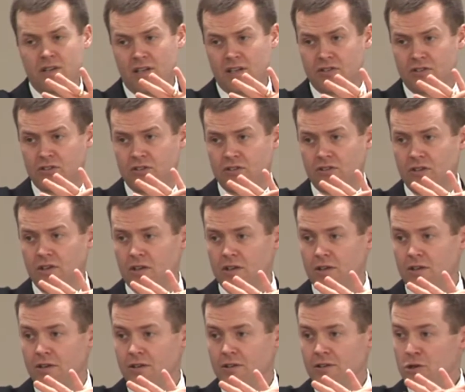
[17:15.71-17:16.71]
us
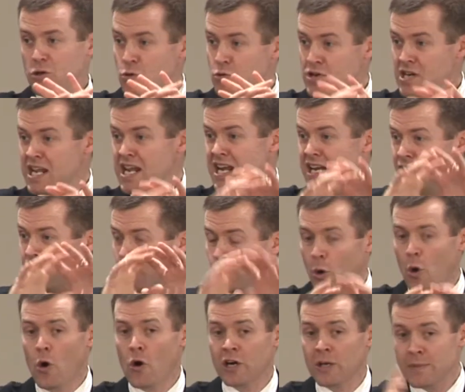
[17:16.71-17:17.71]
who need the
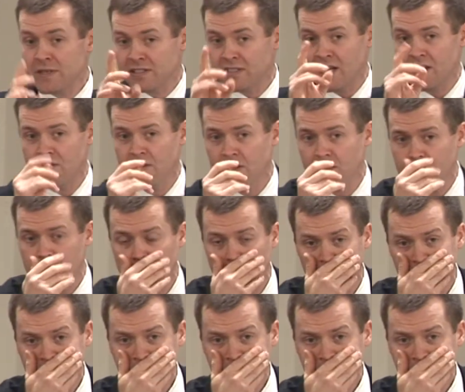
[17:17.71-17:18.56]
Lord. Let me say this.